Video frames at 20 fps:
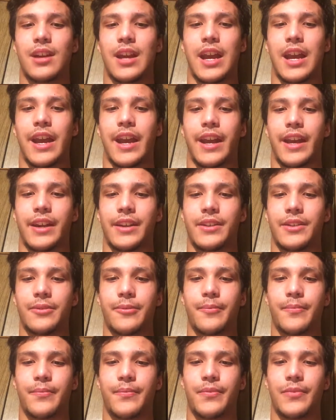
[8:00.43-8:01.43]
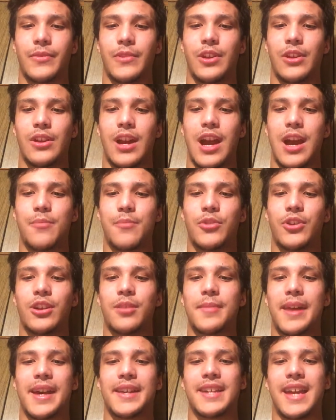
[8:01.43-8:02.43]
And I put
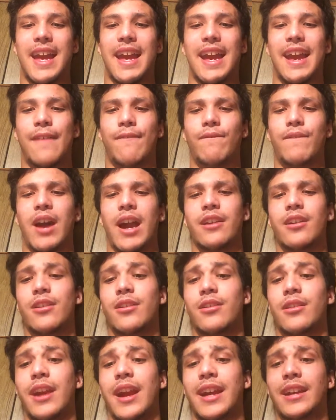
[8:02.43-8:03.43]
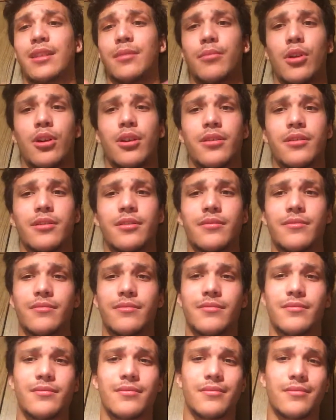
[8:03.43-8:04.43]
him as a fighter and a bard,
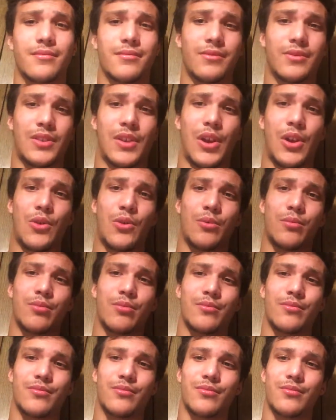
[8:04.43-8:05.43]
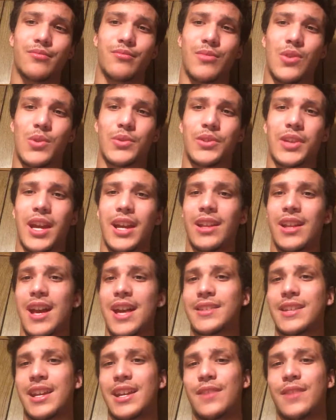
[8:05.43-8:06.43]
so
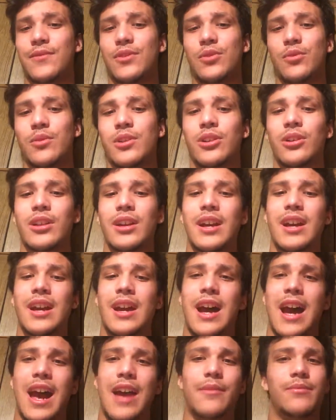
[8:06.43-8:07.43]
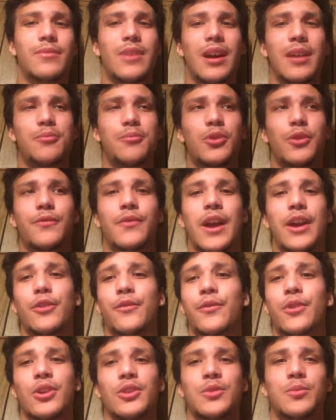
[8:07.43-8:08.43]
multi-class that, if you will. I put
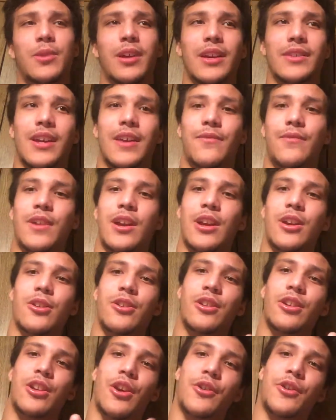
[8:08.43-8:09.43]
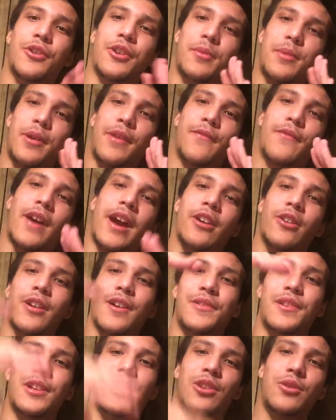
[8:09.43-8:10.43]
fighter first because I figured, you know, you're going to be a fighter
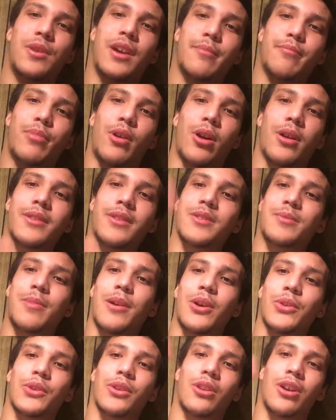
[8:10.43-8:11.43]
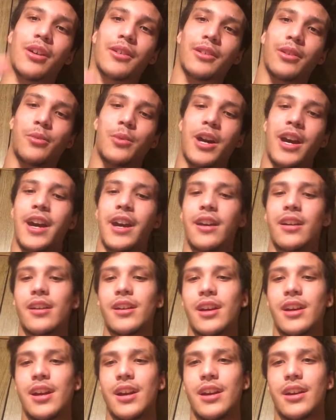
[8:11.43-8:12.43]
and then you get bard spells along the way.
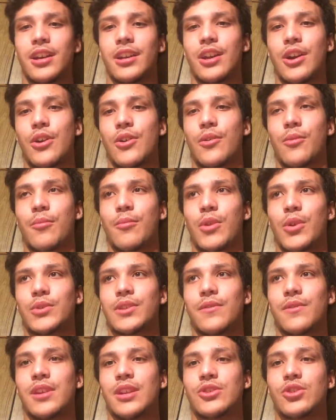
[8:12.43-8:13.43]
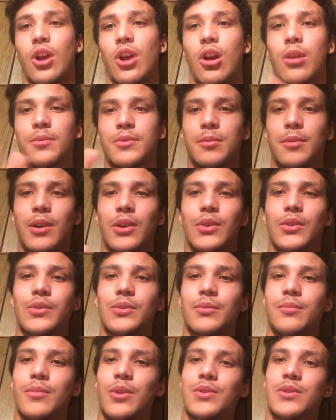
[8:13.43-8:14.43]
You know, most of the charm
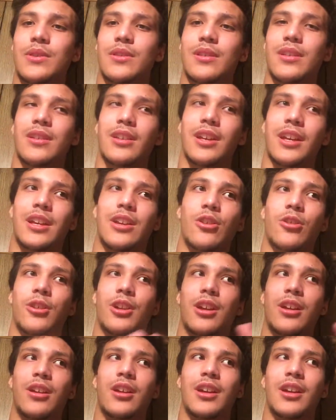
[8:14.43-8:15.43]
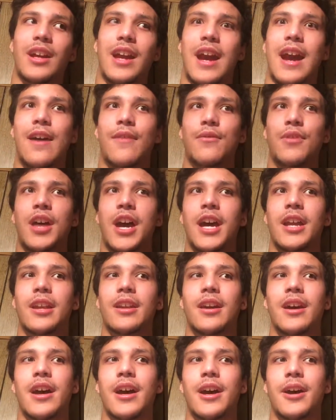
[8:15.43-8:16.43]
spells, most of the, like, you're already going to have
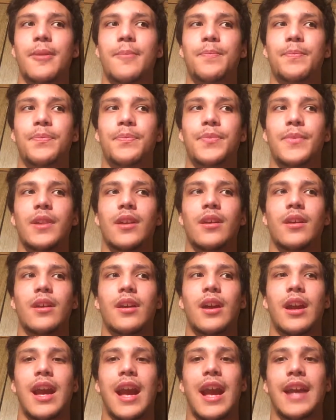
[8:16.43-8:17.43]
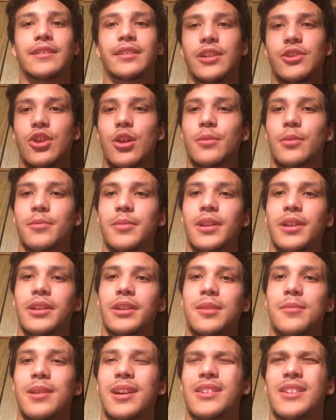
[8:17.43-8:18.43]
that anti-charm
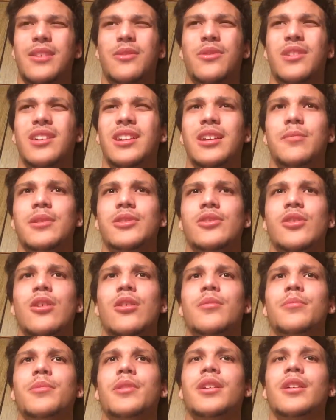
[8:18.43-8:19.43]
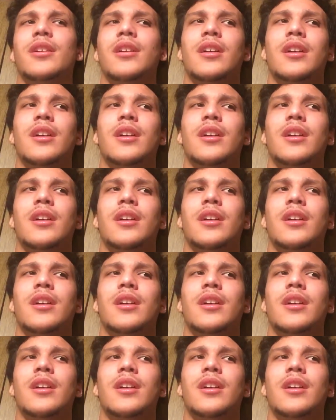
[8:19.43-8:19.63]
ability because I don't think you can be charmed.